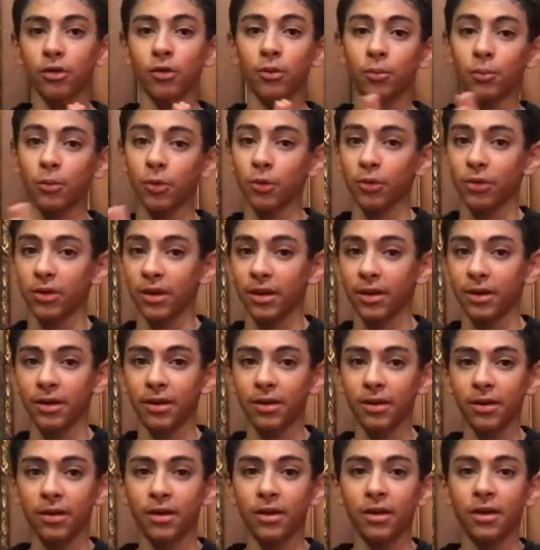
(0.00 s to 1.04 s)
into protein,
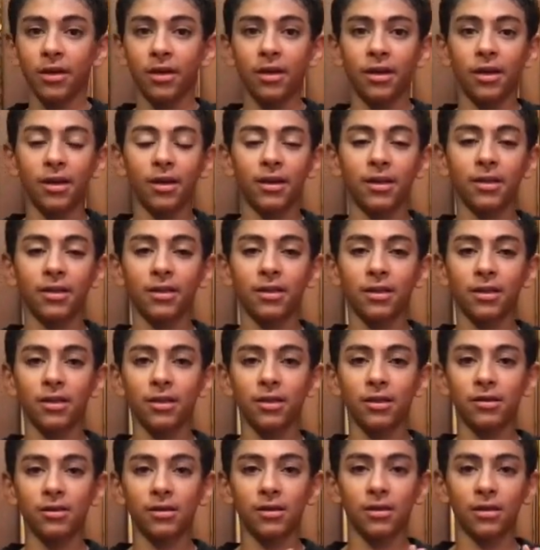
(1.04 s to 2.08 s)
and
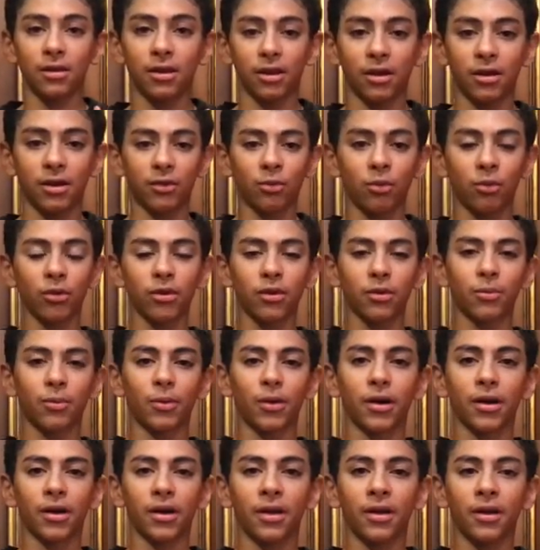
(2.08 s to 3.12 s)
this is it works
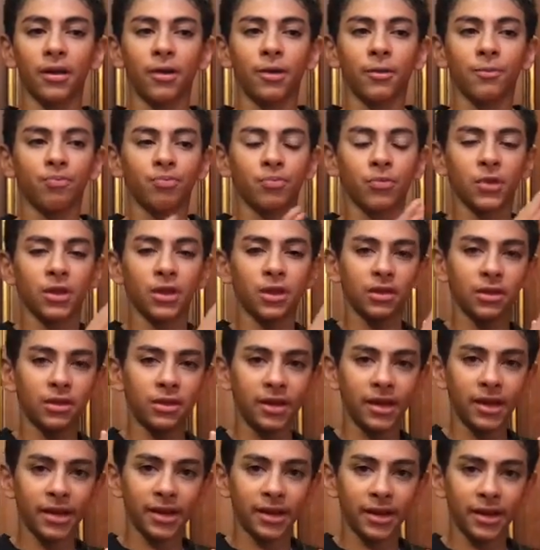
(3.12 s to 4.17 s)
by
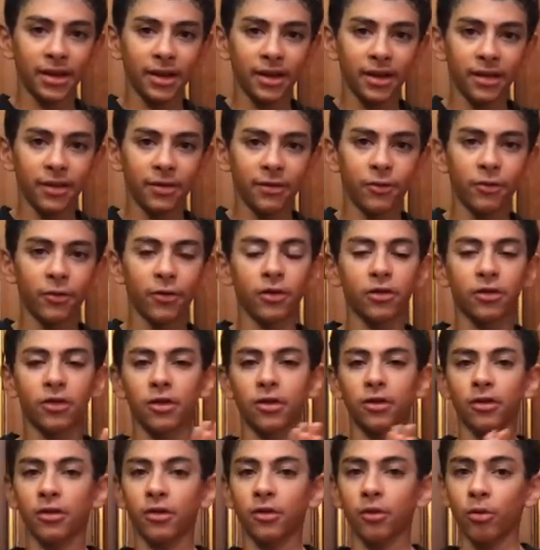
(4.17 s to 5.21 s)
DNA first
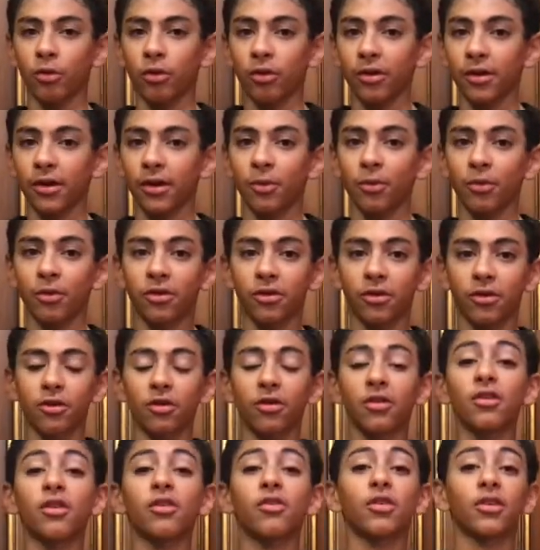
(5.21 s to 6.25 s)
turns into RNA, which is
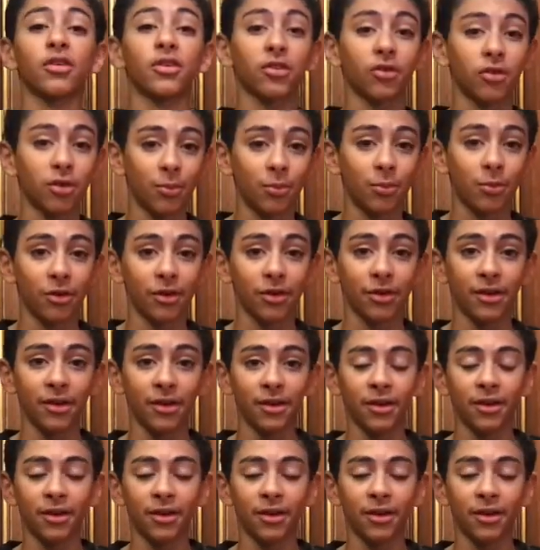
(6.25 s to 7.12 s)
called a transcription,